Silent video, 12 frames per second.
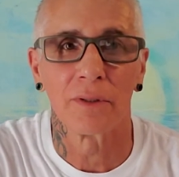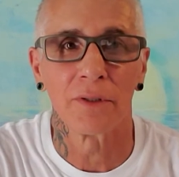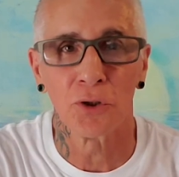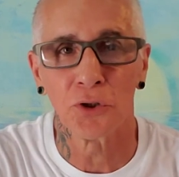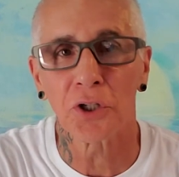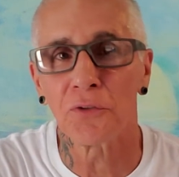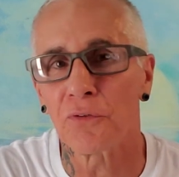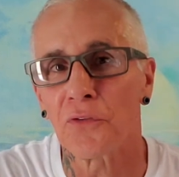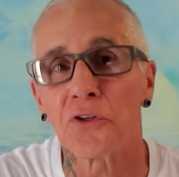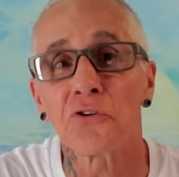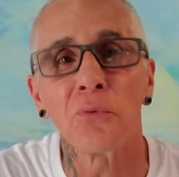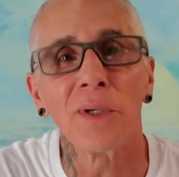They're looking for
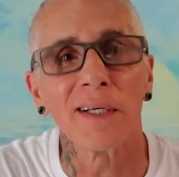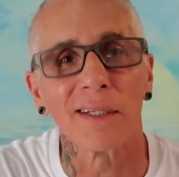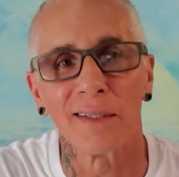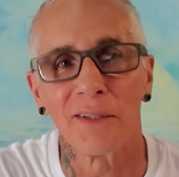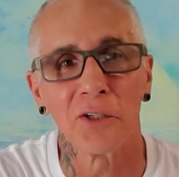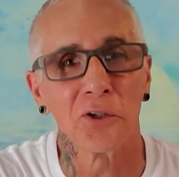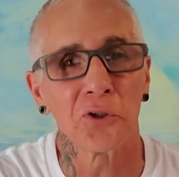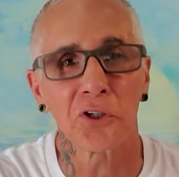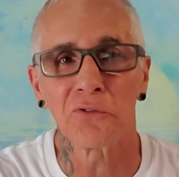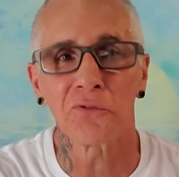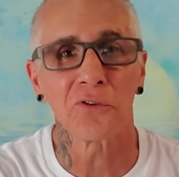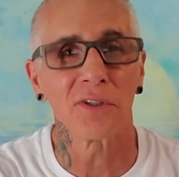the twink. They're
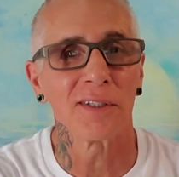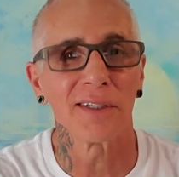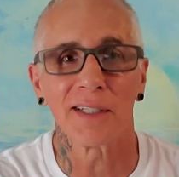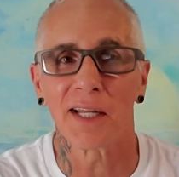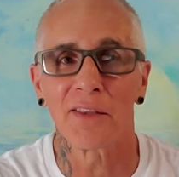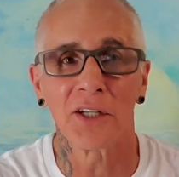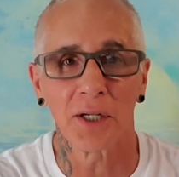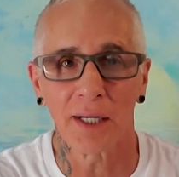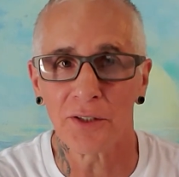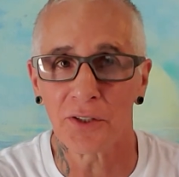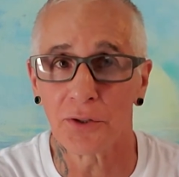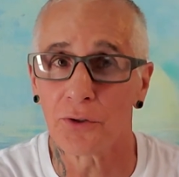looking for the
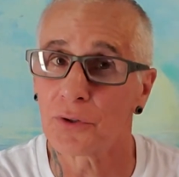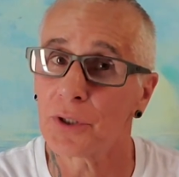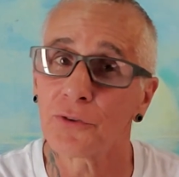19-year-old.